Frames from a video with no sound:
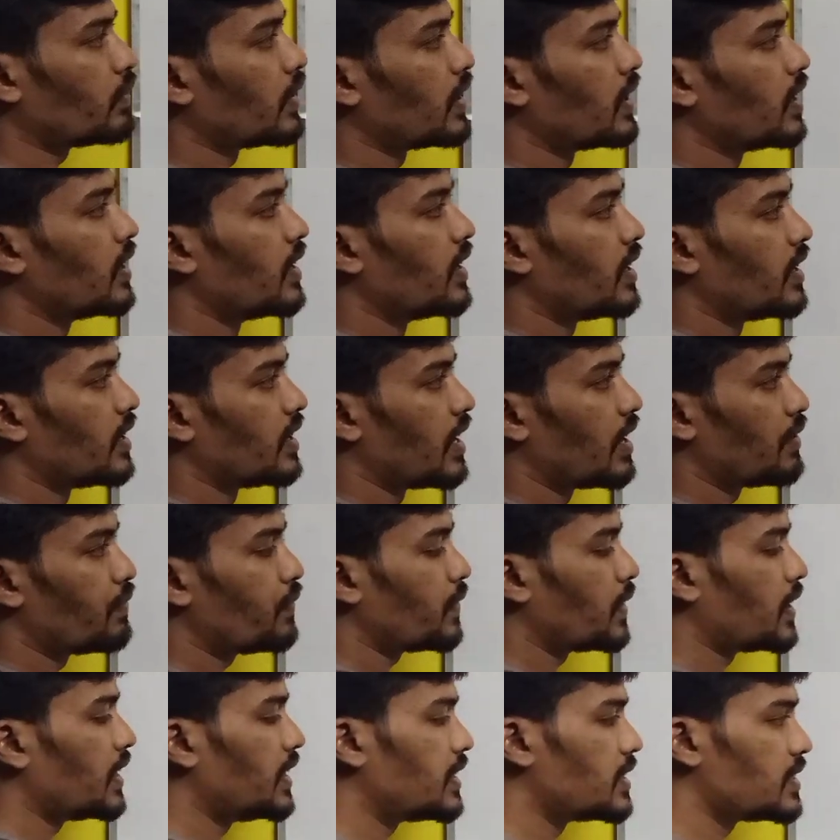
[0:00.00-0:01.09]
equal.
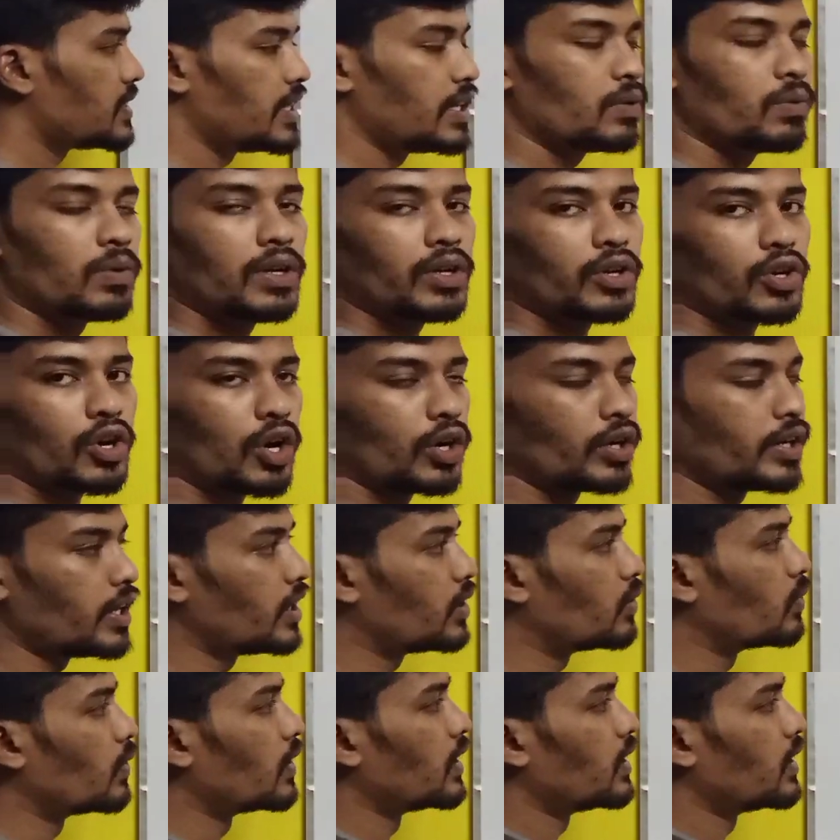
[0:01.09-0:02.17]
F. It is equal? Not
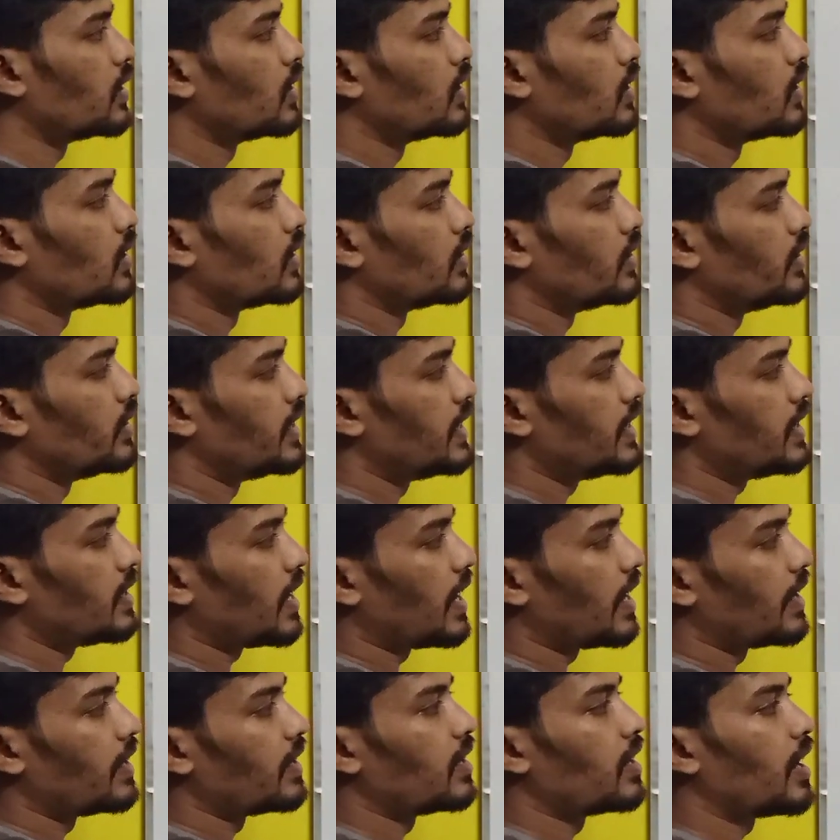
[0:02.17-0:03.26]
equal.
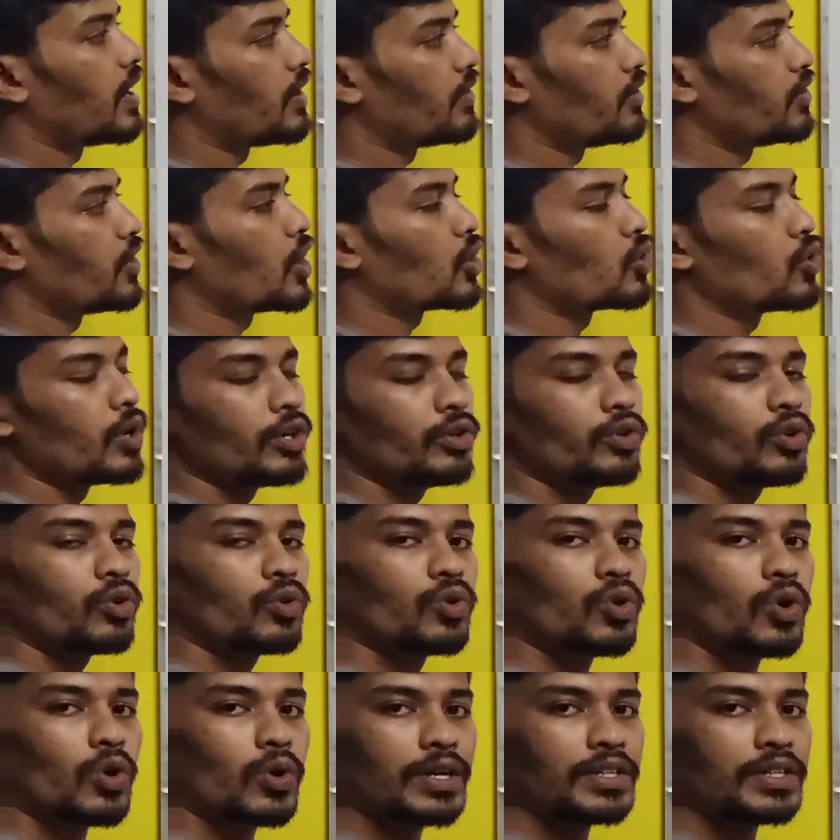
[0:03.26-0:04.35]
D and uh, you are going to
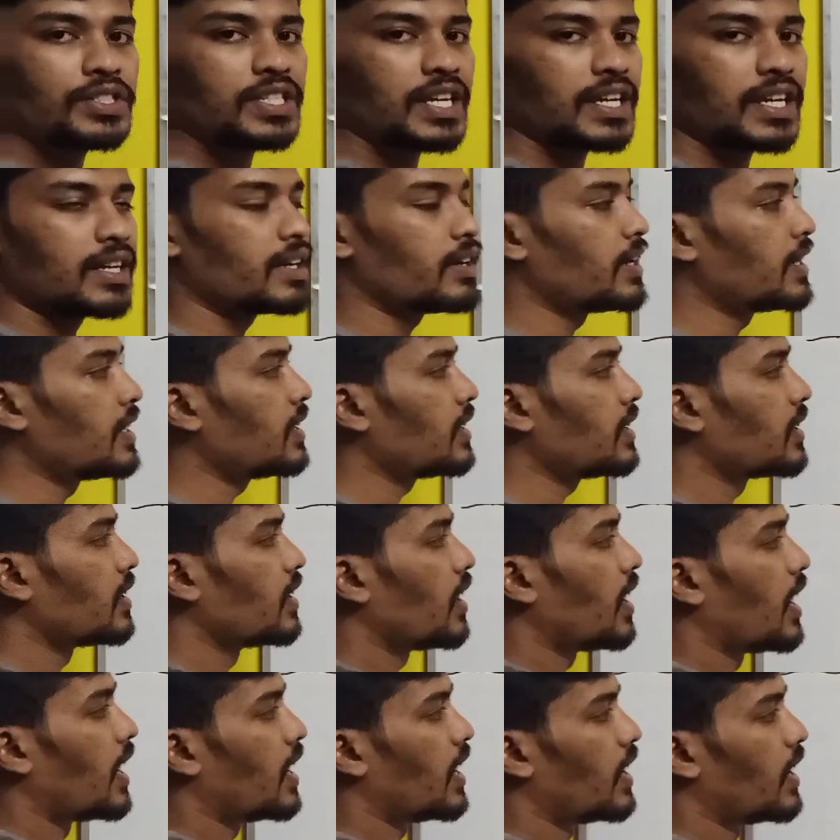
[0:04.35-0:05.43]
go on checking
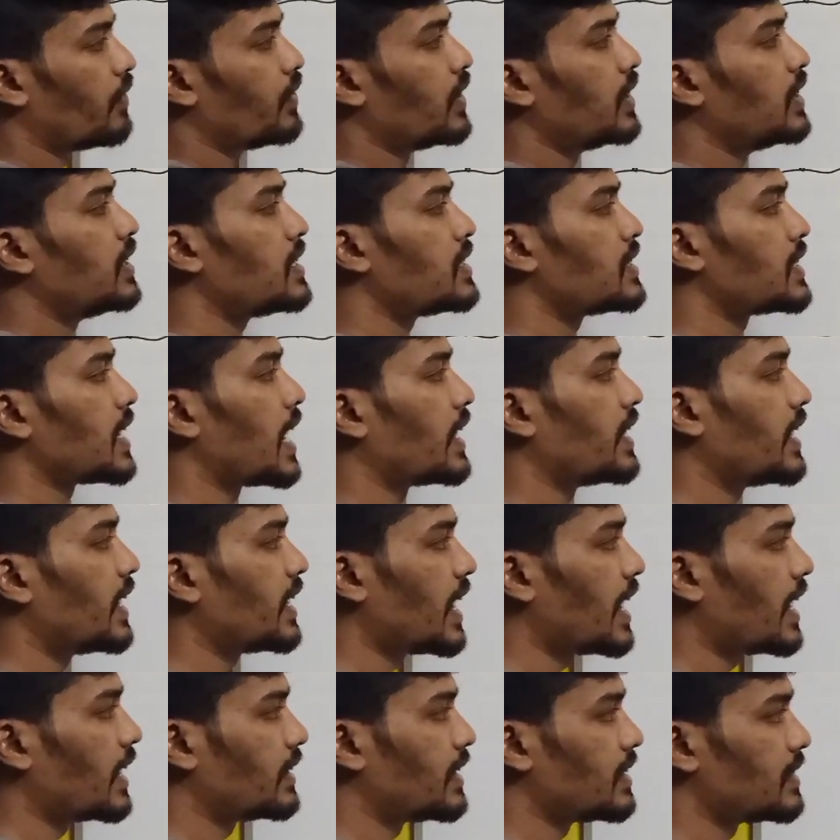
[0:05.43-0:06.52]
uh, with this
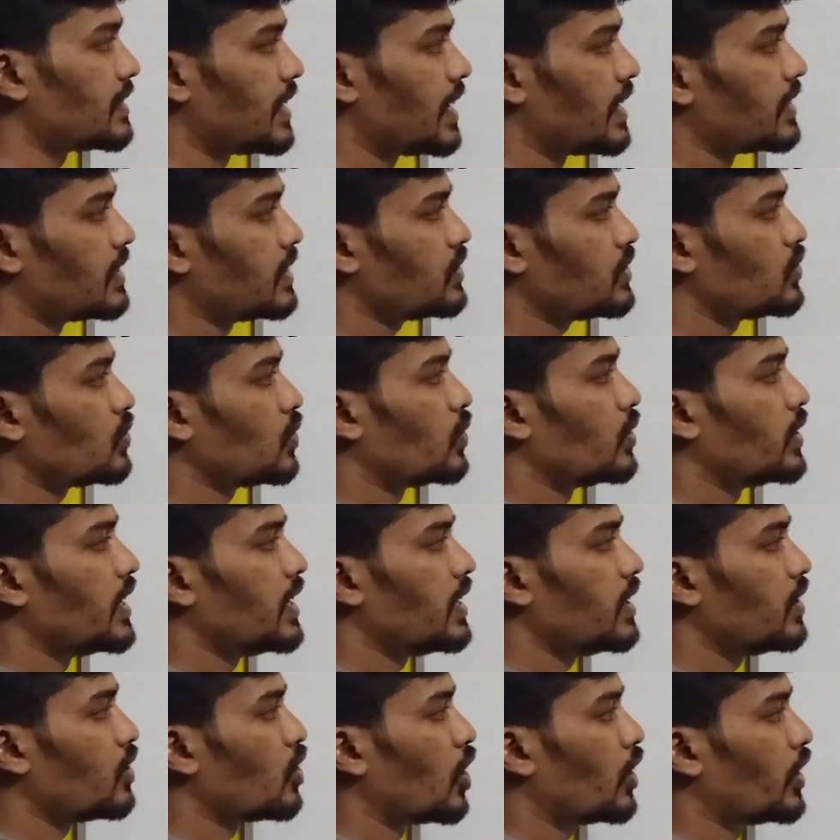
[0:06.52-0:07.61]
other characters like this. So
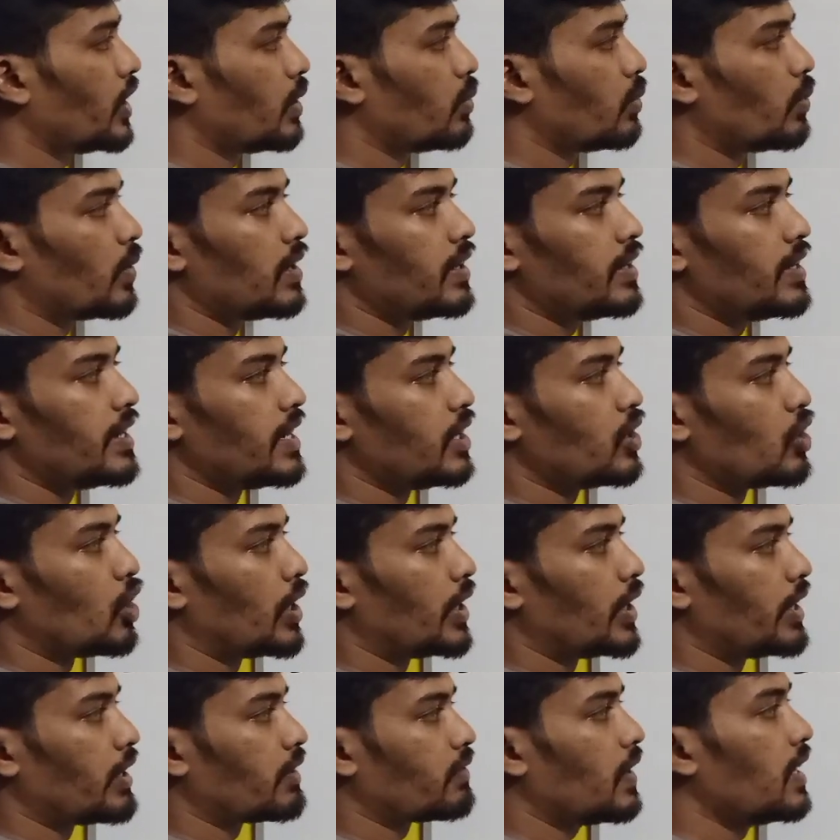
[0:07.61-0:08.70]
D not equal, D
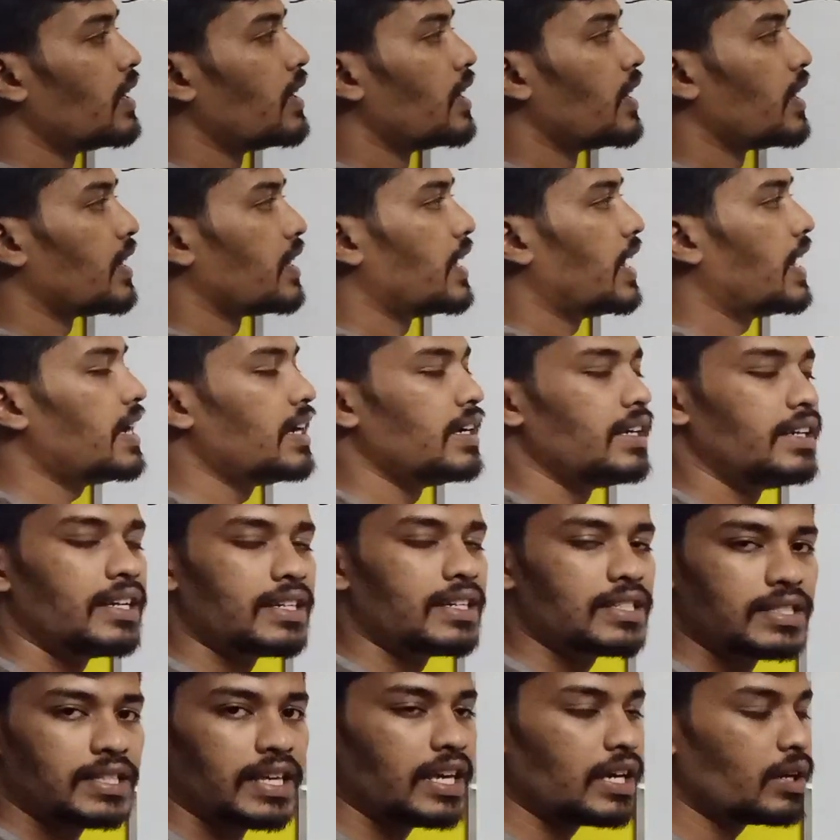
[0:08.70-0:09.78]
not equal, A it
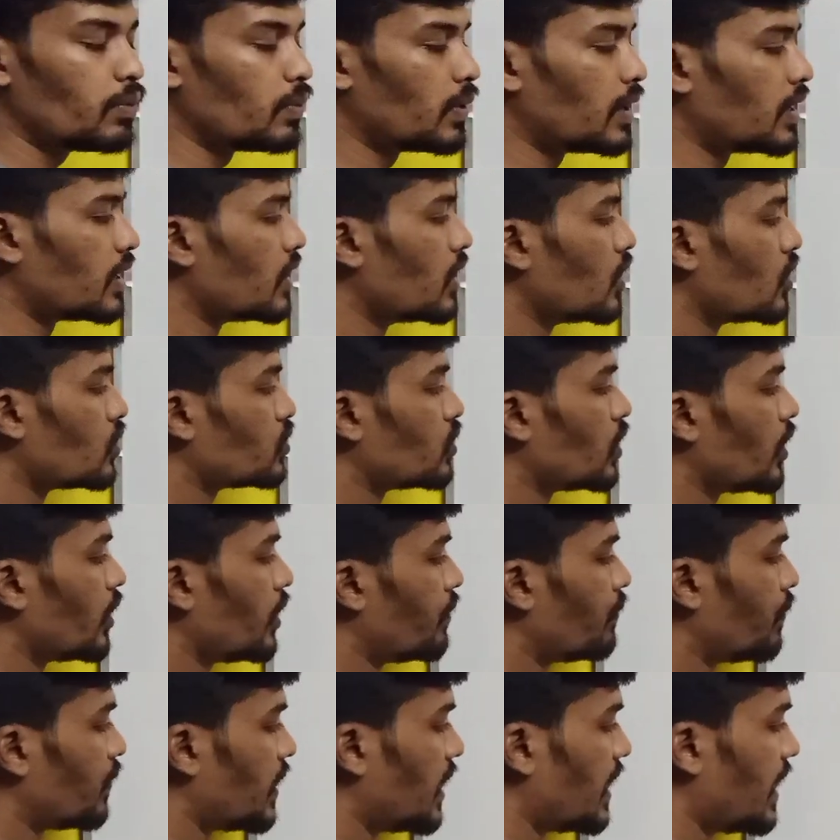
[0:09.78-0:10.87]
is equal. So
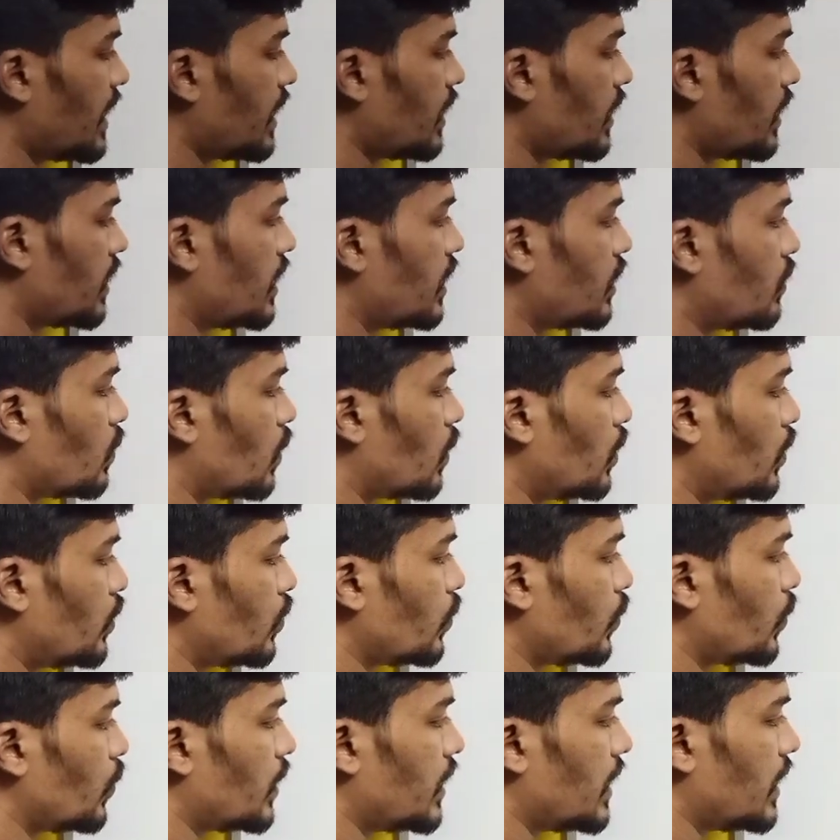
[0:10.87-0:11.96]
if A equal
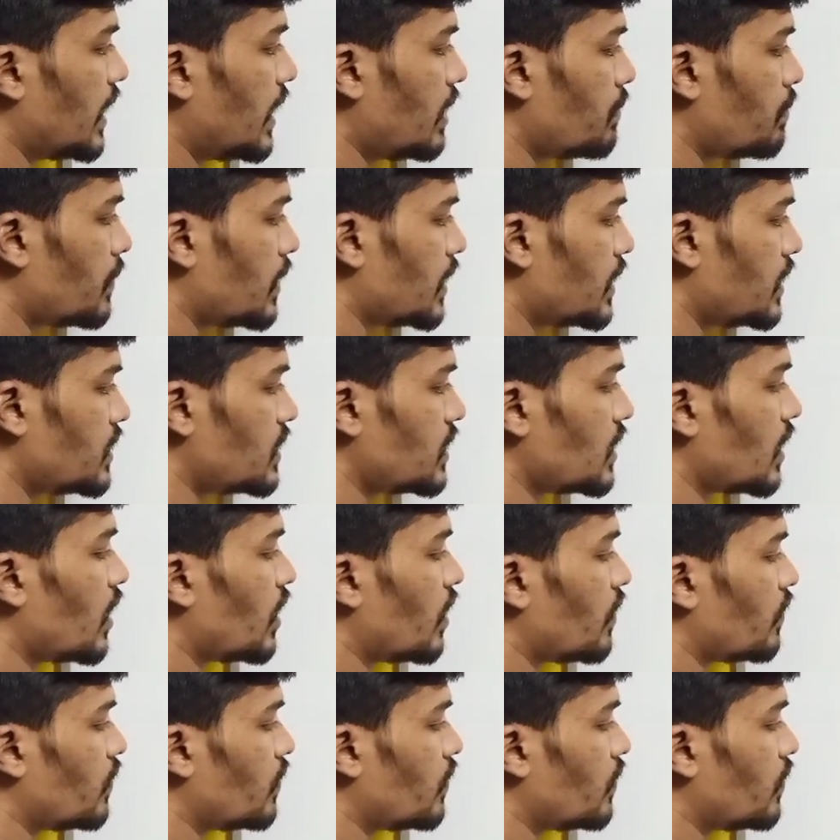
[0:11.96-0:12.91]
to A means